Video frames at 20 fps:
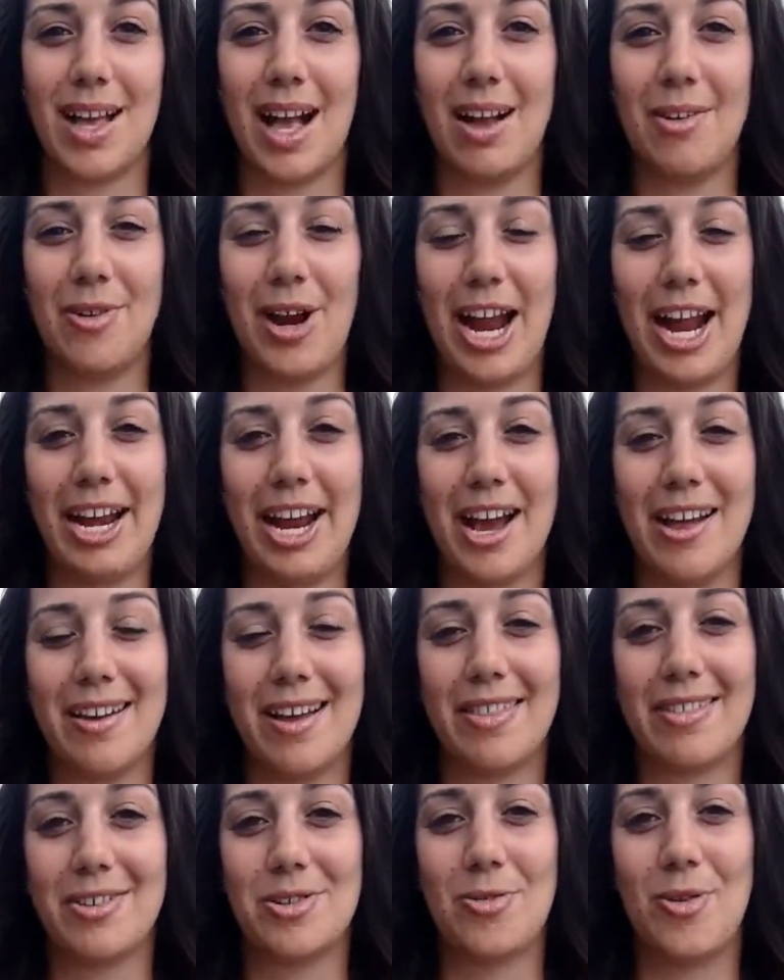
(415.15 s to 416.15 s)
Alright,
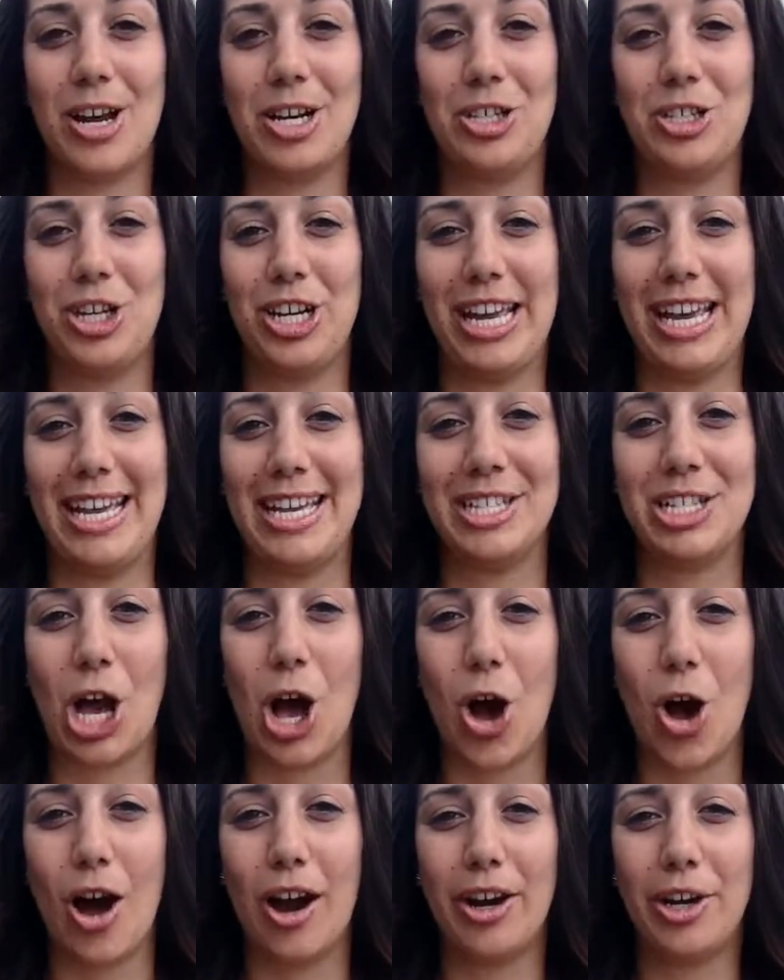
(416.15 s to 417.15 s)
another question is,
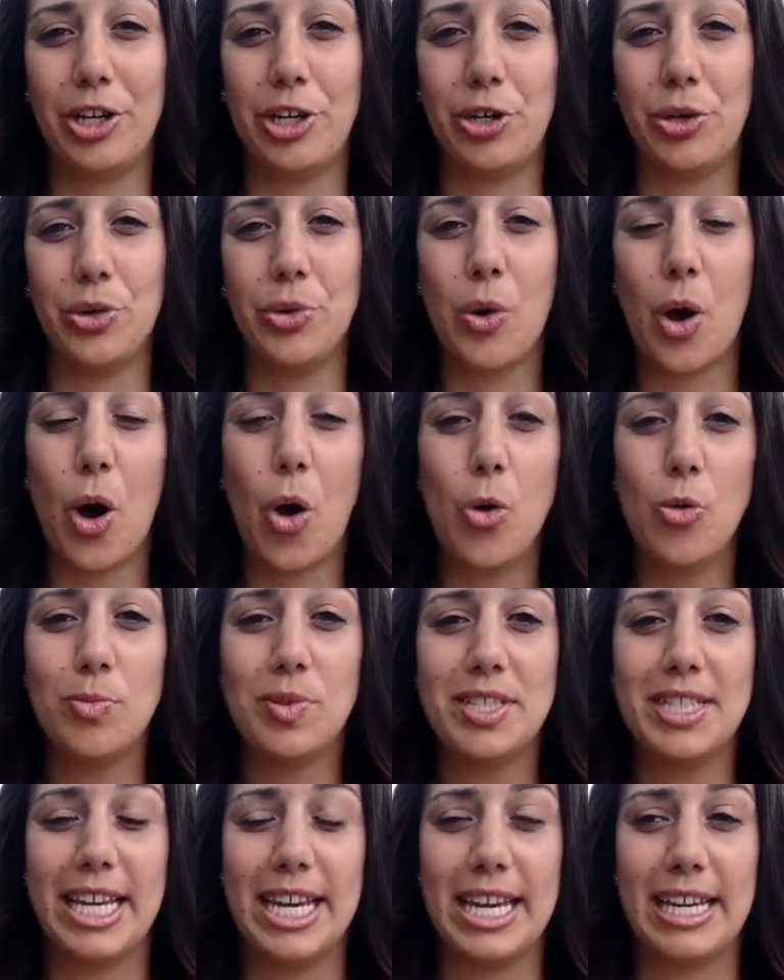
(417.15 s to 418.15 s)
are you
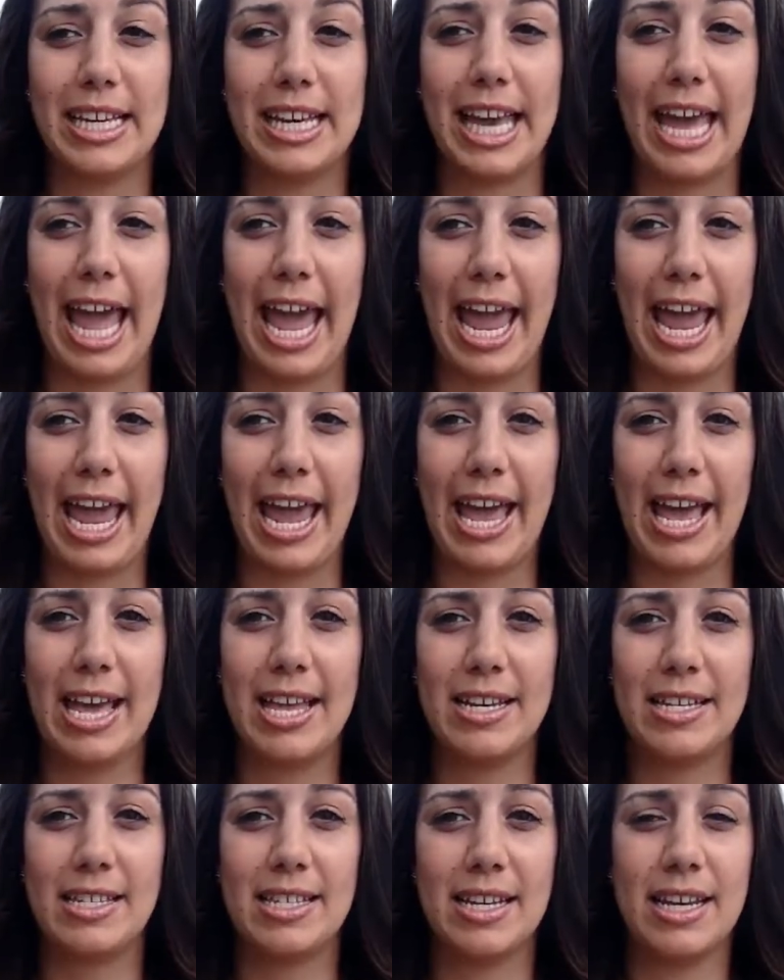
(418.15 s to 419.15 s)
homesick?
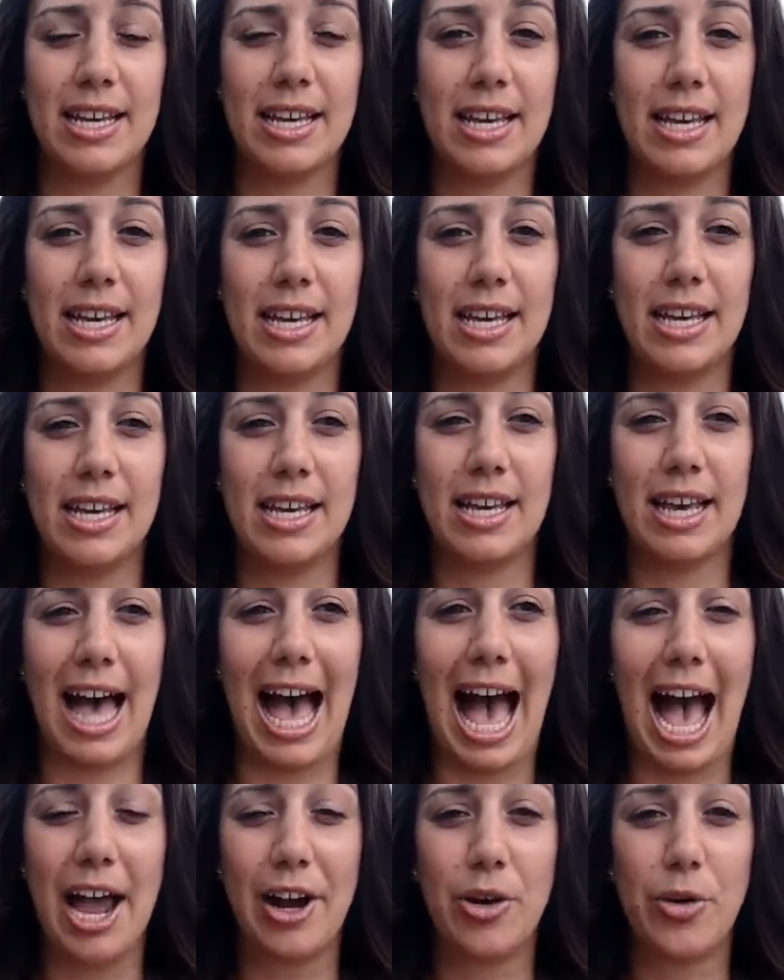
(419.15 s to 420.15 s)
And
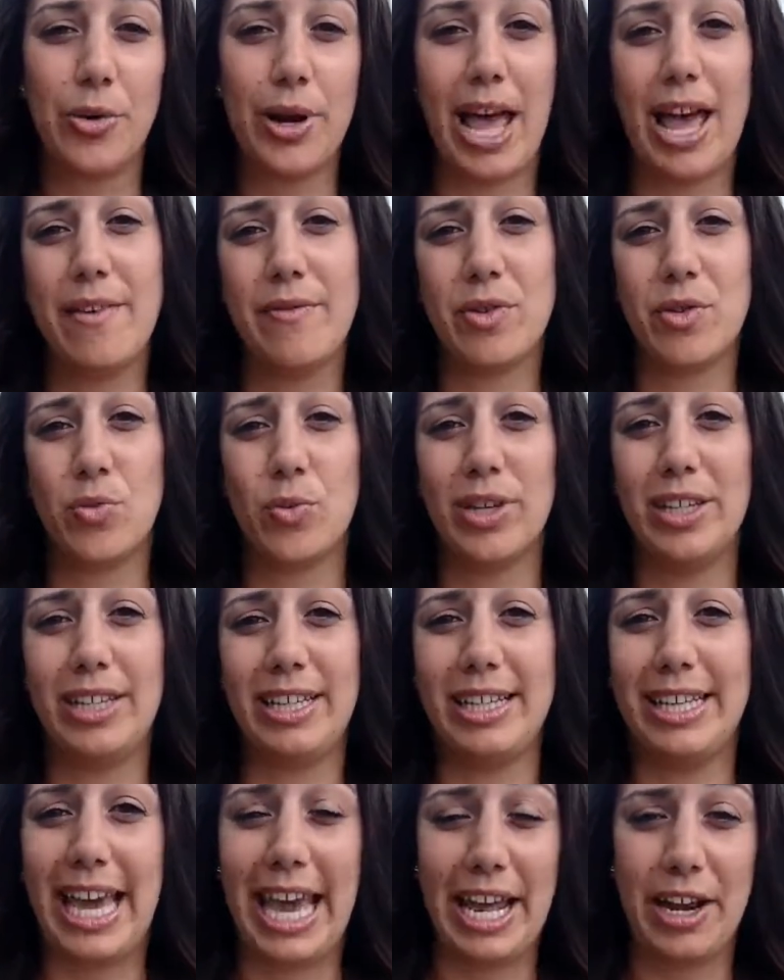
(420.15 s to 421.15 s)
I don't ever
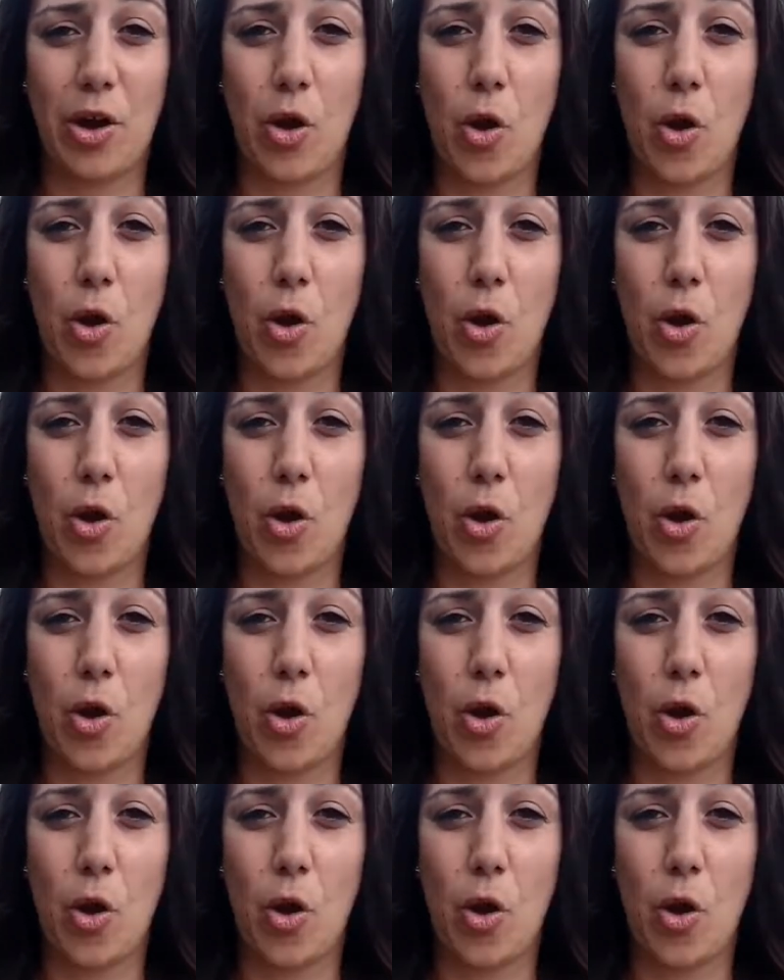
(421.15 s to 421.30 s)
really get